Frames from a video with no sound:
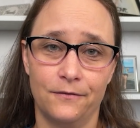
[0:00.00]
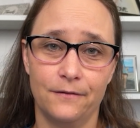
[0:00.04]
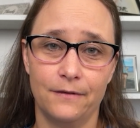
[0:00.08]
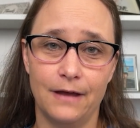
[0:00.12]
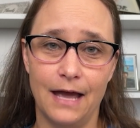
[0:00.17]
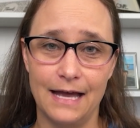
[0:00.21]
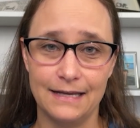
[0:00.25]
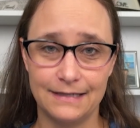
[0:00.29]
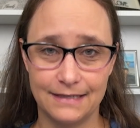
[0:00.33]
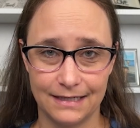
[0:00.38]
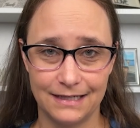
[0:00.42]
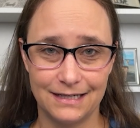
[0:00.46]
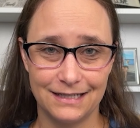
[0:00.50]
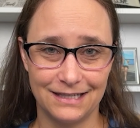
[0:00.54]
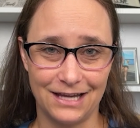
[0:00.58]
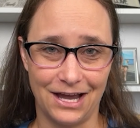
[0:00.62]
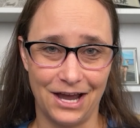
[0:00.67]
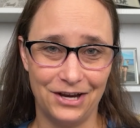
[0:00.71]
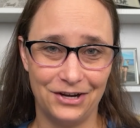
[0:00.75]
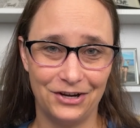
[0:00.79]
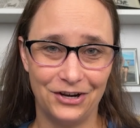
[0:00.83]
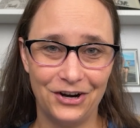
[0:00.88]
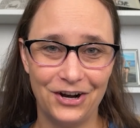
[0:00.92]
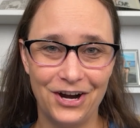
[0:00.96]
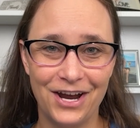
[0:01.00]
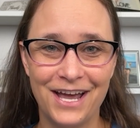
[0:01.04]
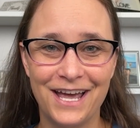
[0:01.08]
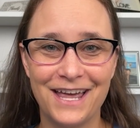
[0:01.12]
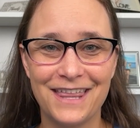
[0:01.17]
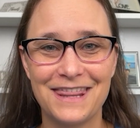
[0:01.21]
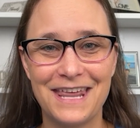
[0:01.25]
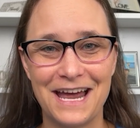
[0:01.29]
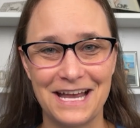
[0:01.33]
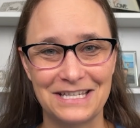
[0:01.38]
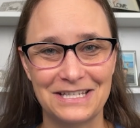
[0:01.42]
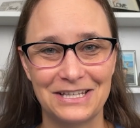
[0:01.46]
as a designer,
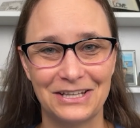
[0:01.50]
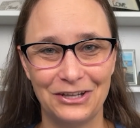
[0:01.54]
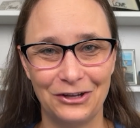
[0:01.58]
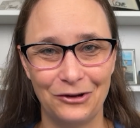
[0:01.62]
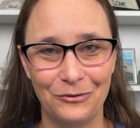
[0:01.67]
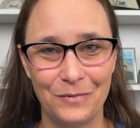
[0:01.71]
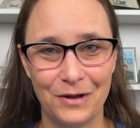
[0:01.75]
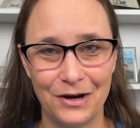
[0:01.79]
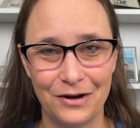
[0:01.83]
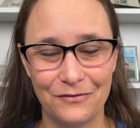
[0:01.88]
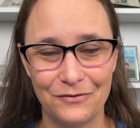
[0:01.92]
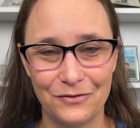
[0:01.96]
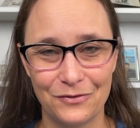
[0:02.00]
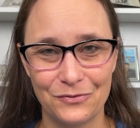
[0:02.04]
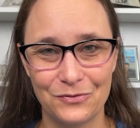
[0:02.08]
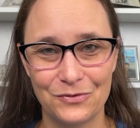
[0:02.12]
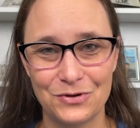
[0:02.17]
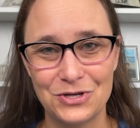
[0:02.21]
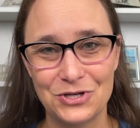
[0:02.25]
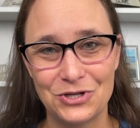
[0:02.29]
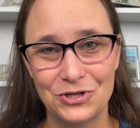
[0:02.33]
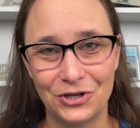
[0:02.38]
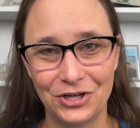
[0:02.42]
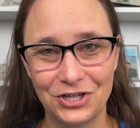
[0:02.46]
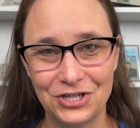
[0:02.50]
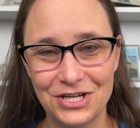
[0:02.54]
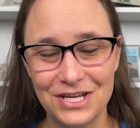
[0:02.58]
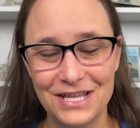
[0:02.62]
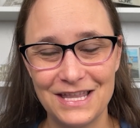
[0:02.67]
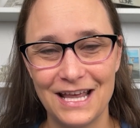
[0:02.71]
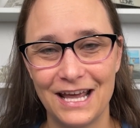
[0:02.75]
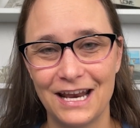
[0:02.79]
that's a little bit of a restriction